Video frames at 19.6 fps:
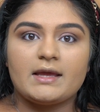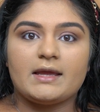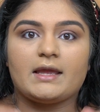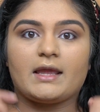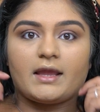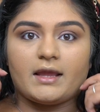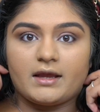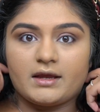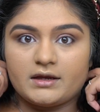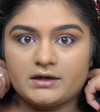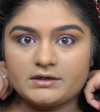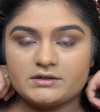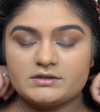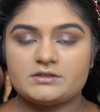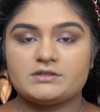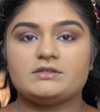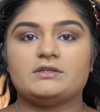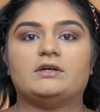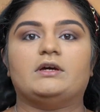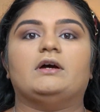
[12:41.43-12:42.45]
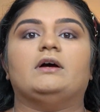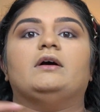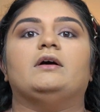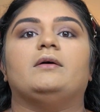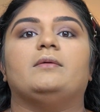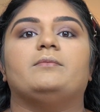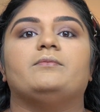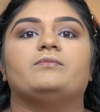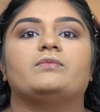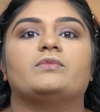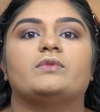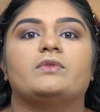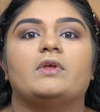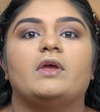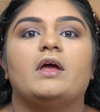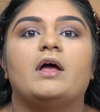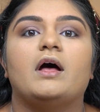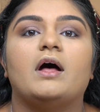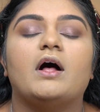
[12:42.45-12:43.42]
and
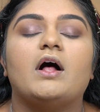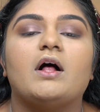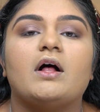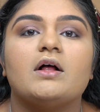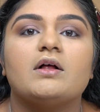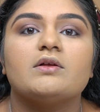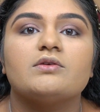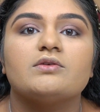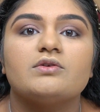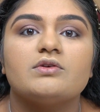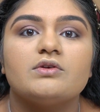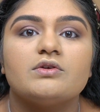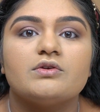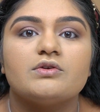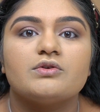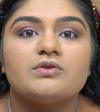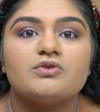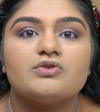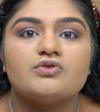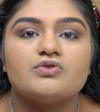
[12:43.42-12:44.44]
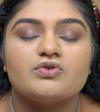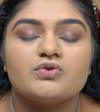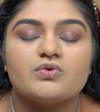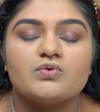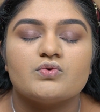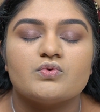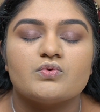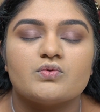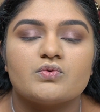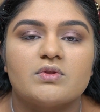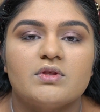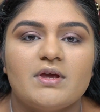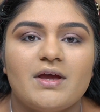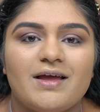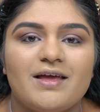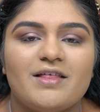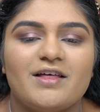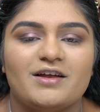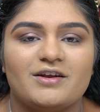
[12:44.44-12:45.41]
I'll do the
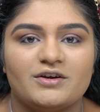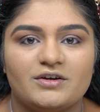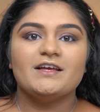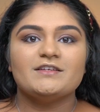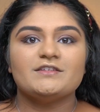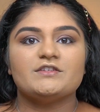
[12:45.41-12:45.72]
eyeliner.